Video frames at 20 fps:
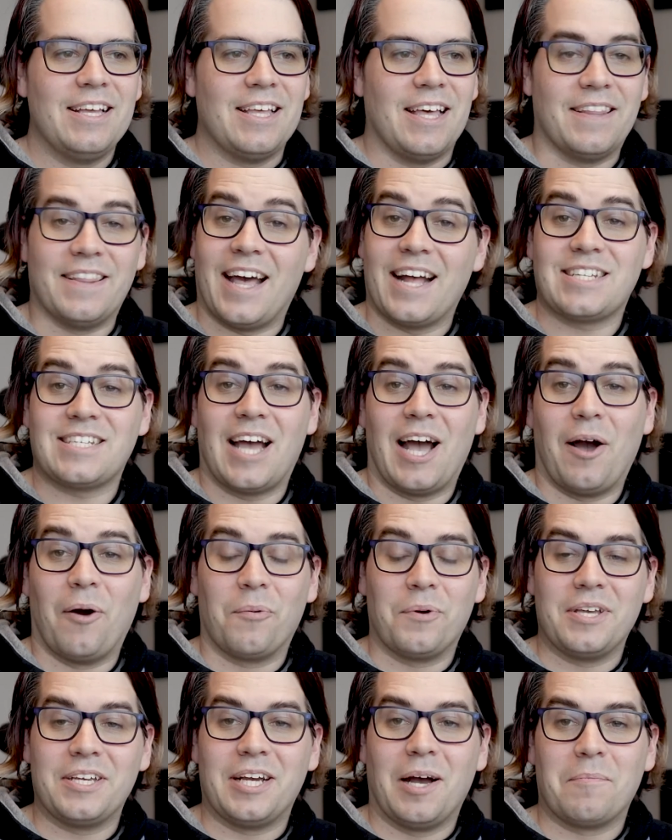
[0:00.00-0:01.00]
And that's how
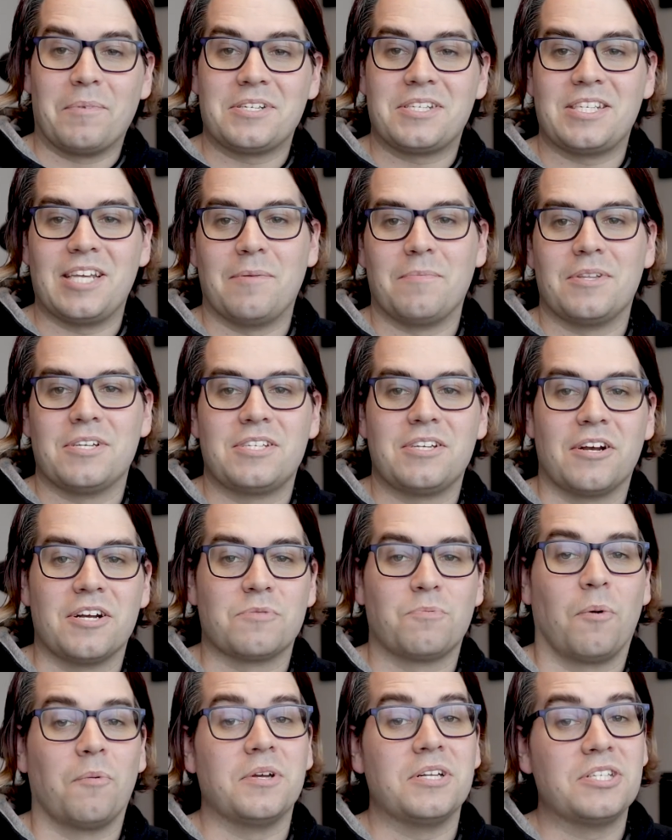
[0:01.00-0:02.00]
we come to see him in the
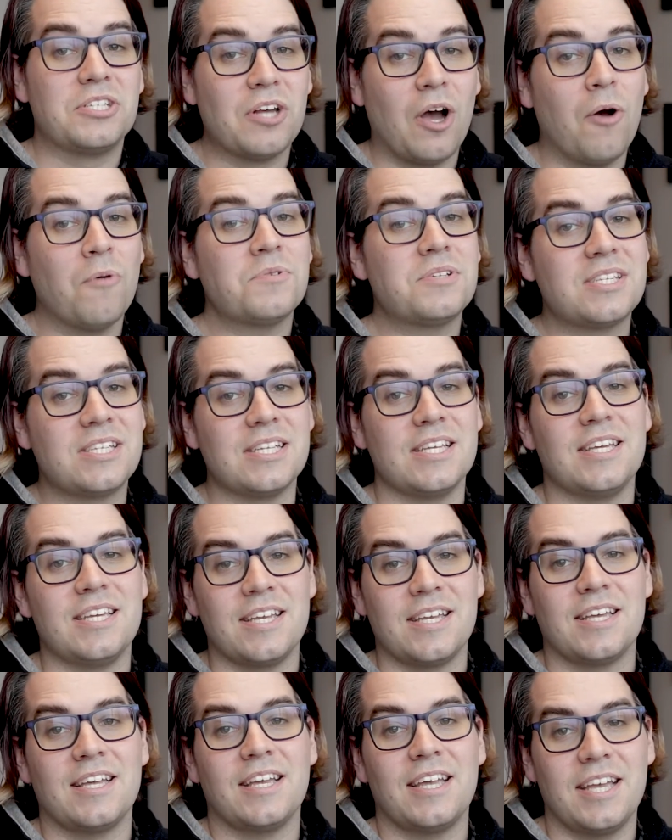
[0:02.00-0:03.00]
series. What we don't
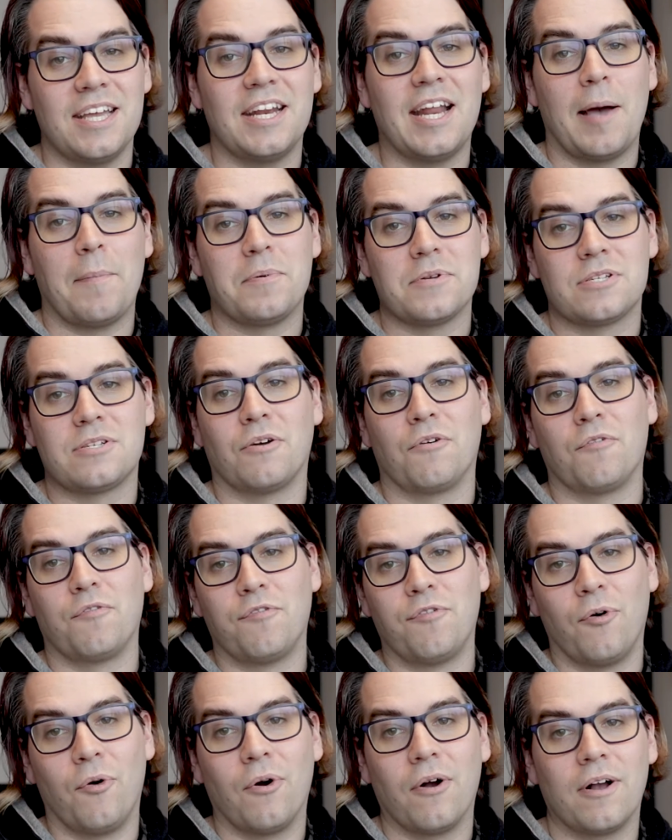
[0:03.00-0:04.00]
see in episode
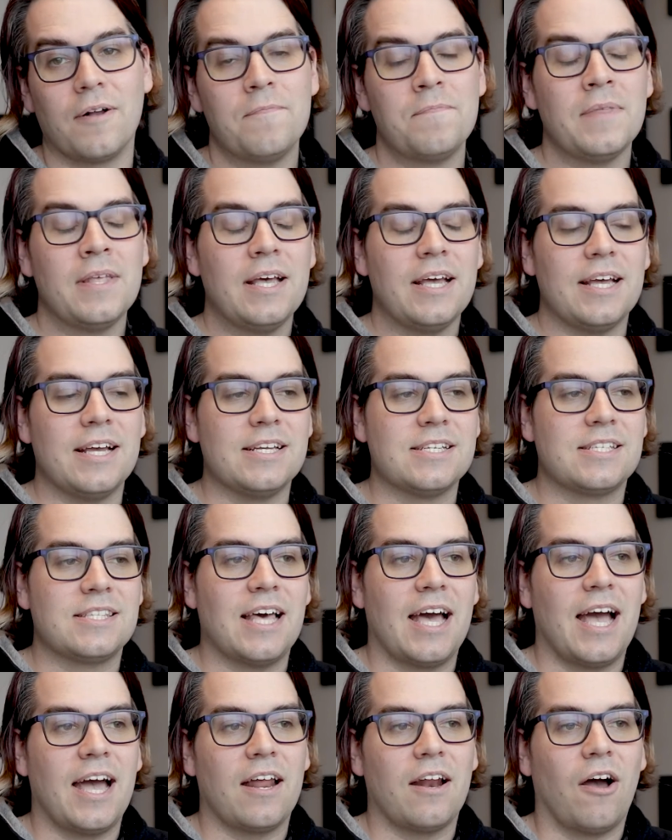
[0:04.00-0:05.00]
4 is
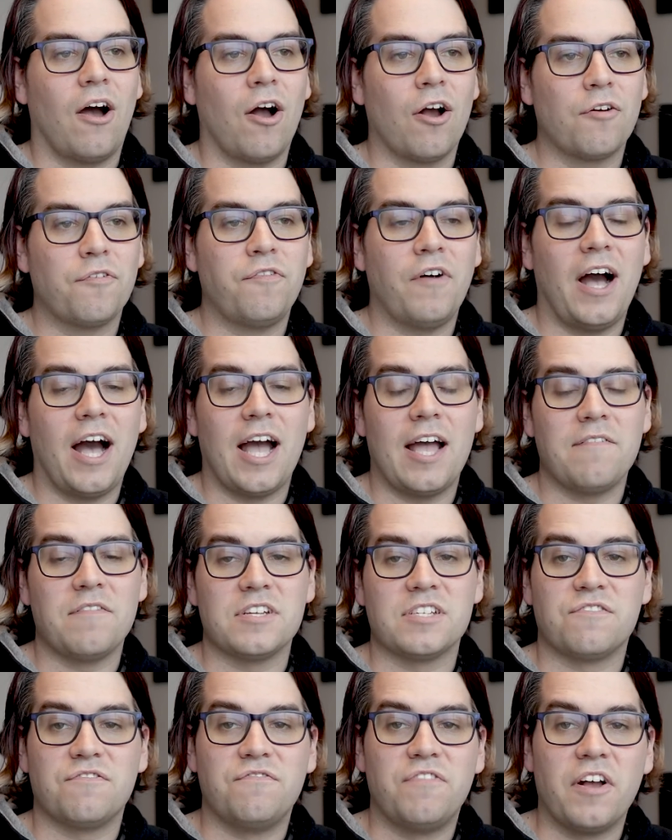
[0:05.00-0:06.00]
that R5
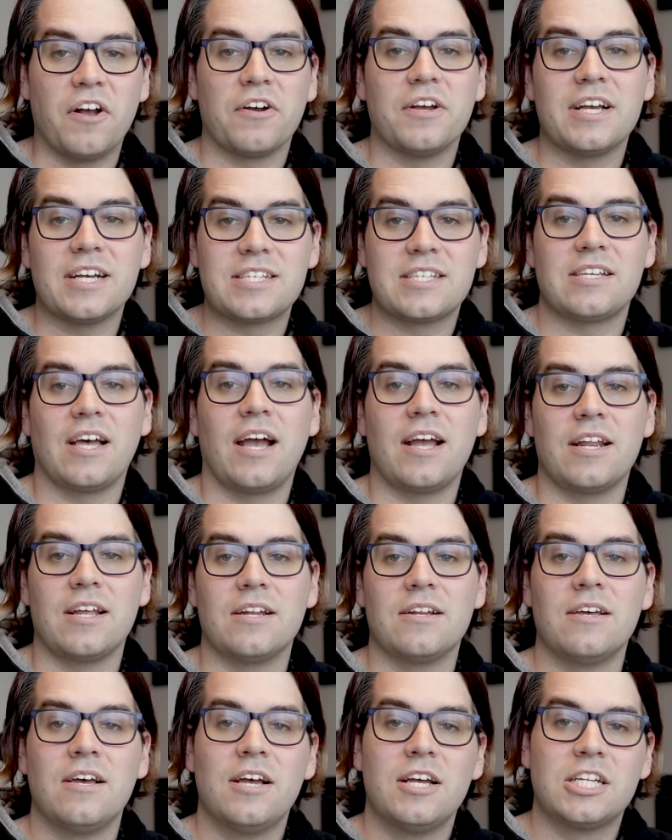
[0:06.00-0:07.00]
is very
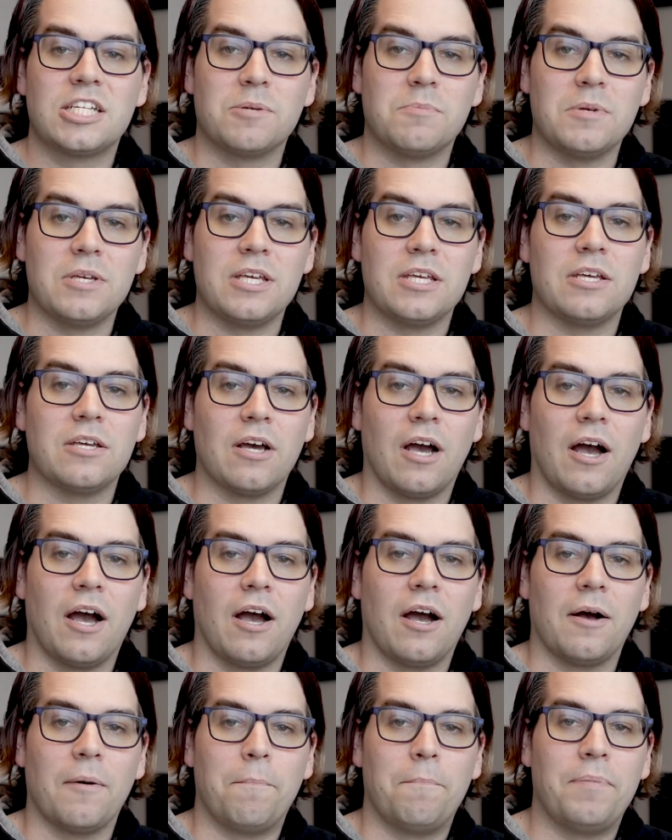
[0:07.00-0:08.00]
excited to be
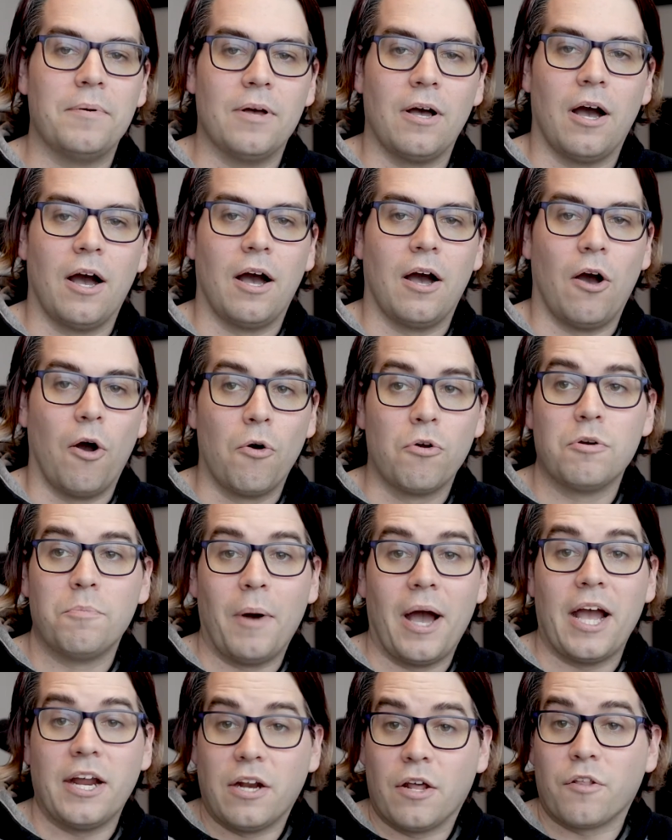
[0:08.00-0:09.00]
owned
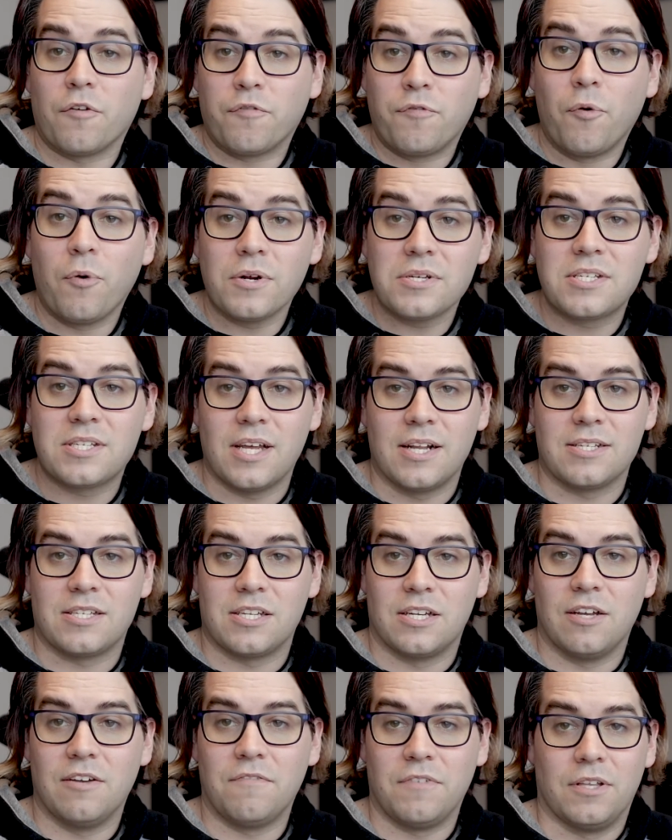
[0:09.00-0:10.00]
by another Force
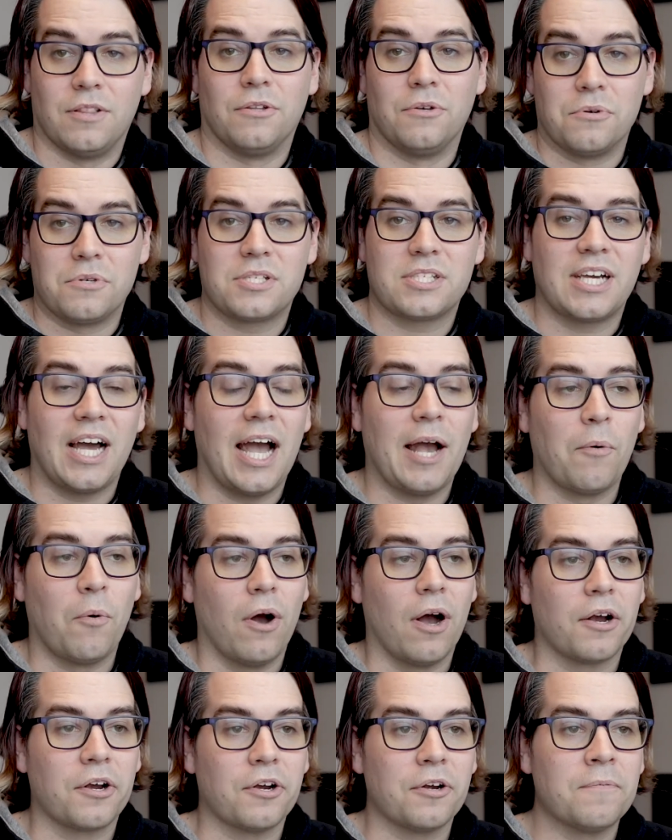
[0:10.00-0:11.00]
sensitive in Luke
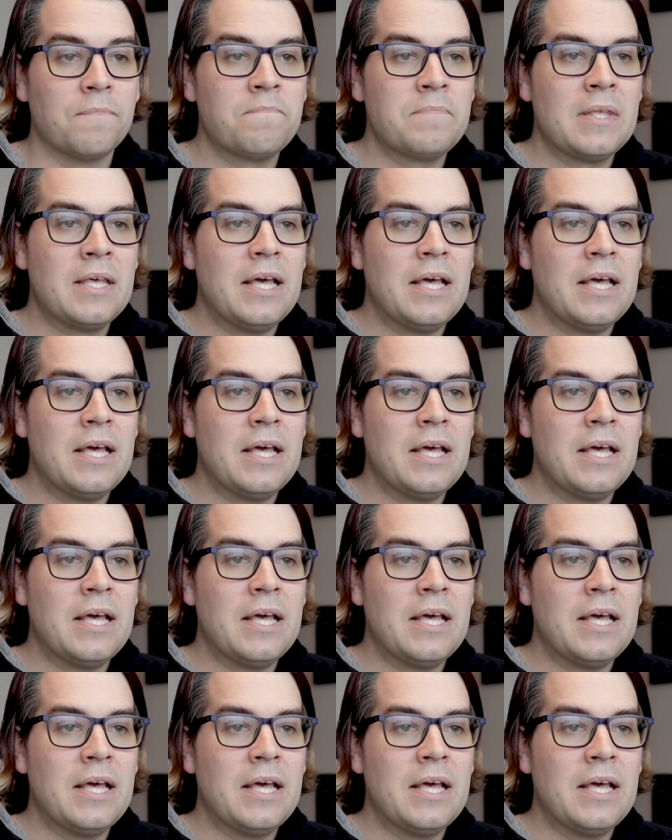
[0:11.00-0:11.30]
Skywalker.